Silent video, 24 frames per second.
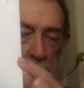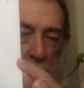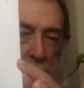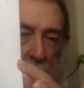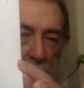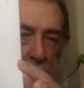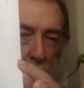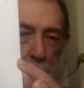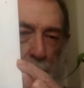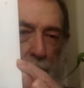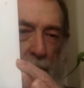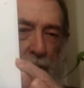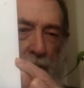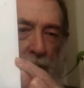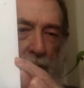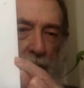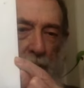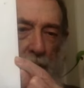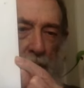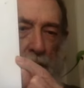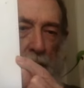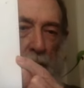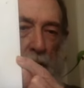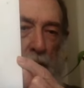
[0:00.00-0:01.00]
map
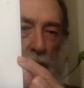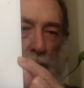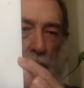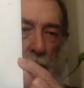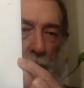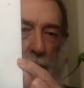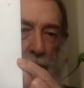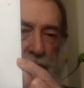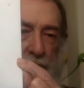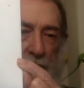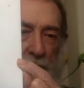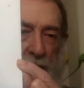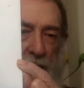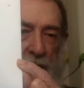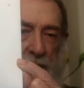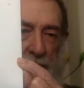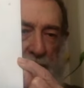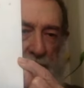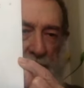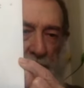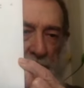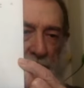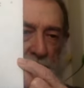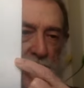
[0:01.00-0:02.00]
or, or website that
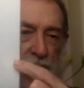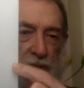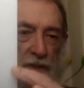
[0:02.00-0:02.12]
I gave you.